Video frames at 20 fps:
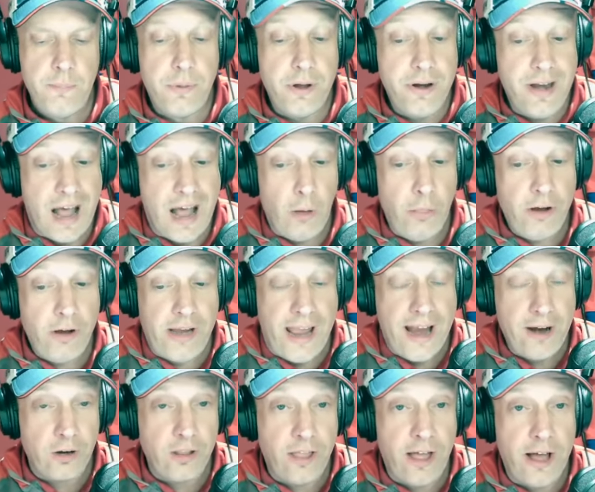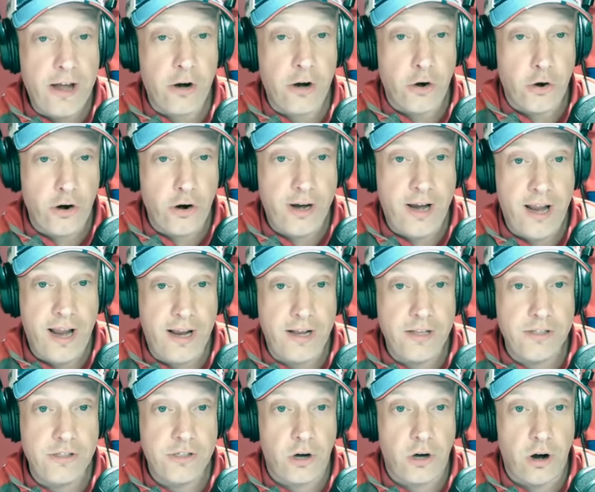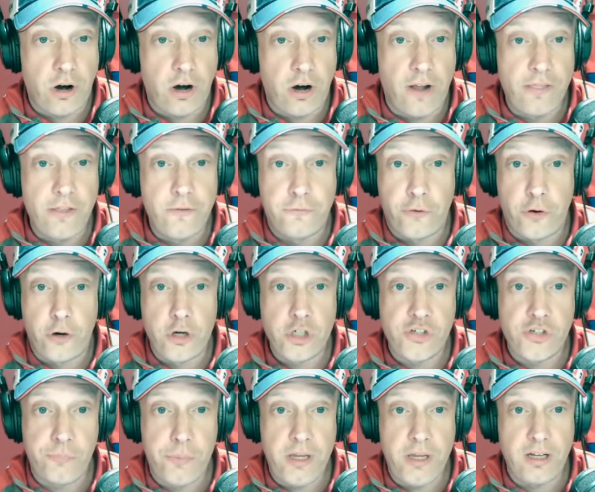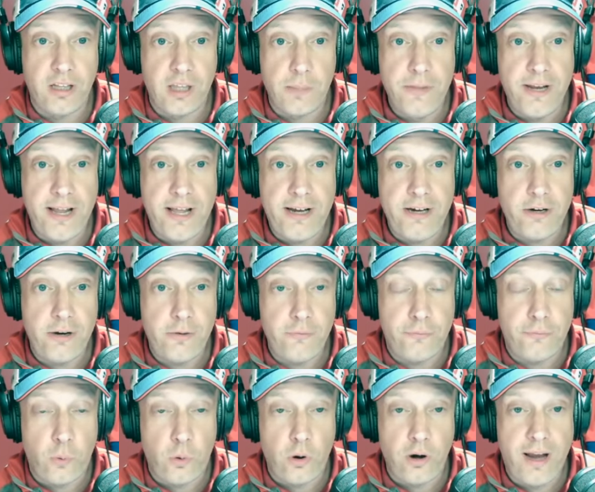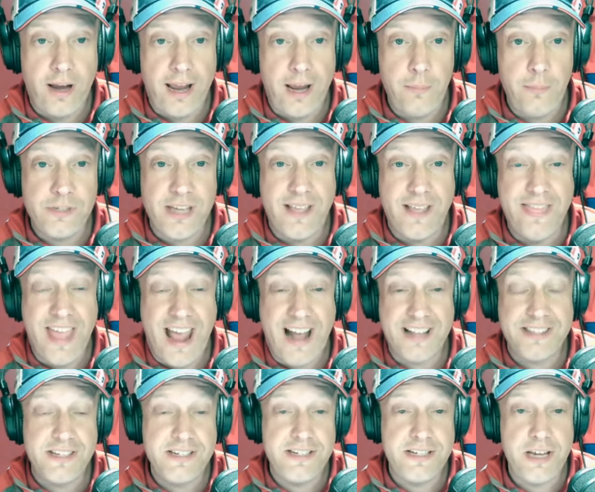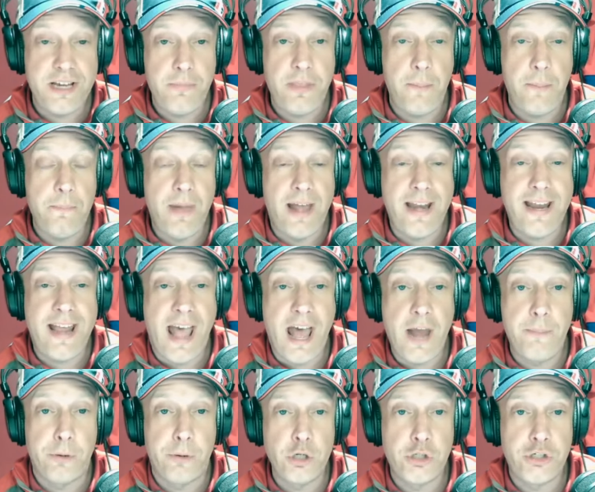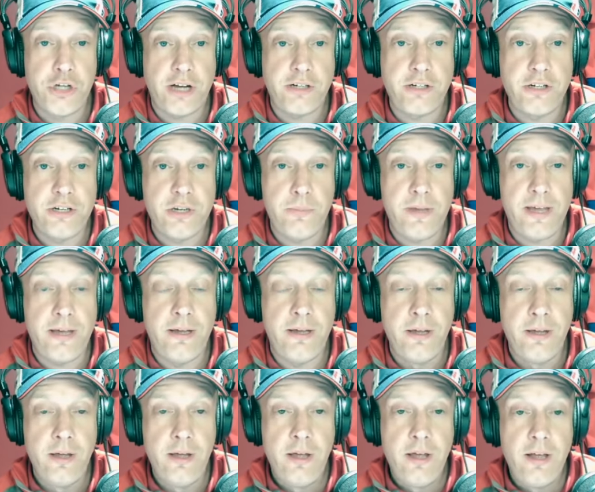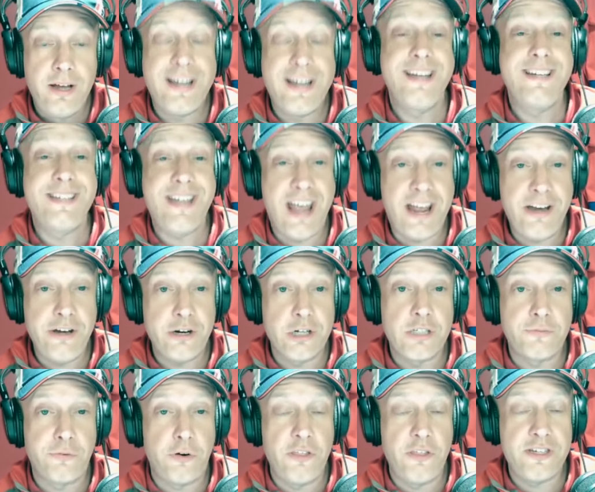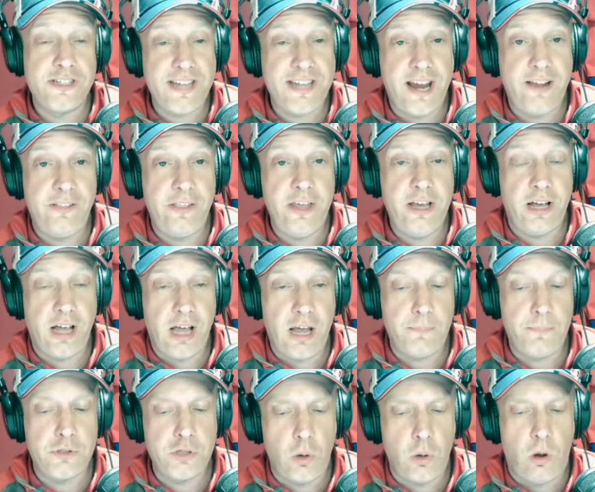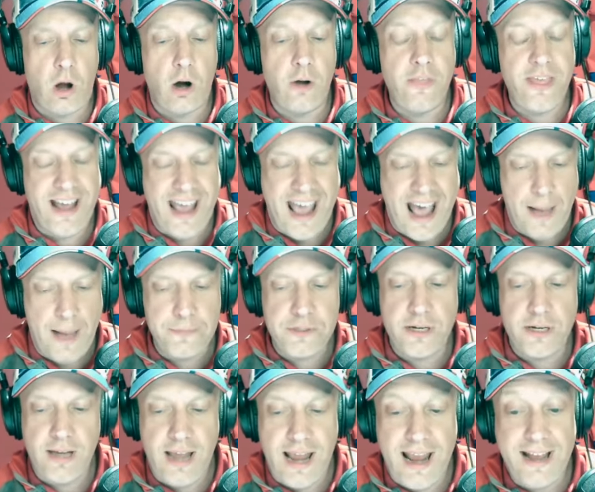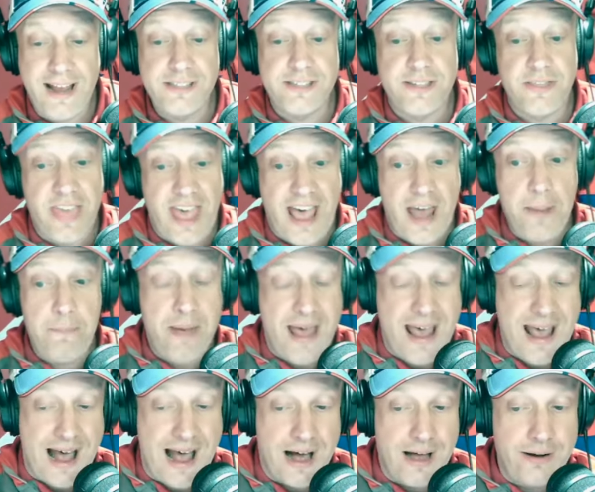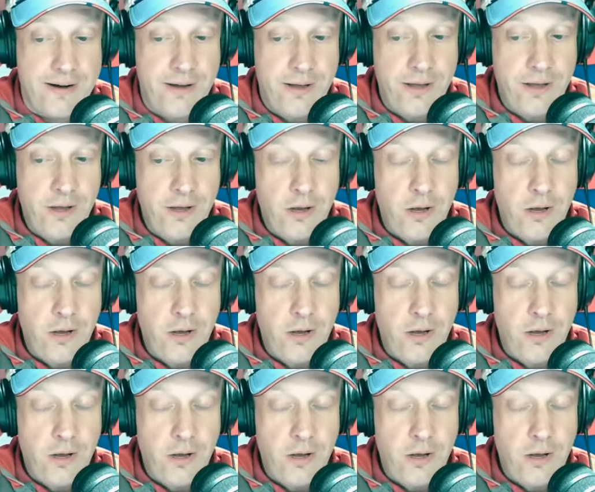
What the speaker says: But now the Carolina Hurricanes are on the verge of being eliminated in four games, and that's a team that many had projected to be contenders for the Stanley Cup. So are the Caps and Canes that bad,